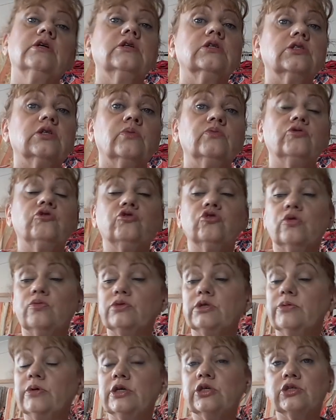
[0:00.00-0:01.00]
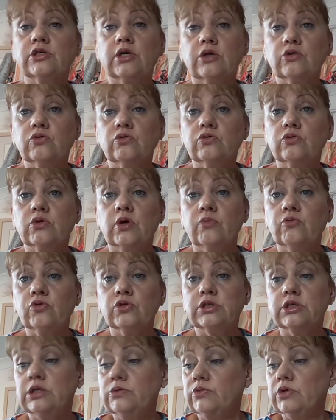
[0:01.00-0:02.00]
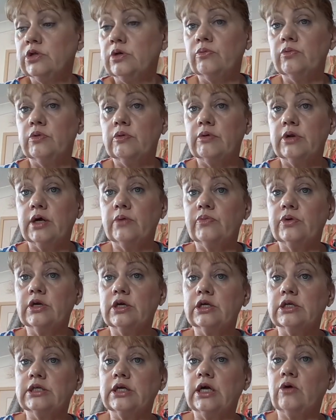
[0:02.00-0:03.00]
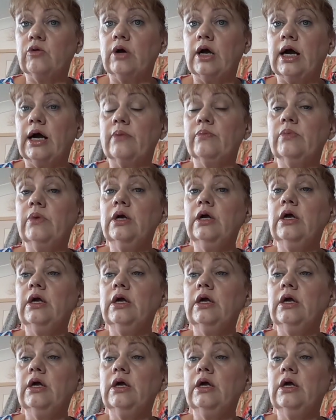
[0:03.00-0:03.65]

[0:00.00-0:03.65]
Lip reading: somebody drops away, so I'm not saying what number we're at because that will happen.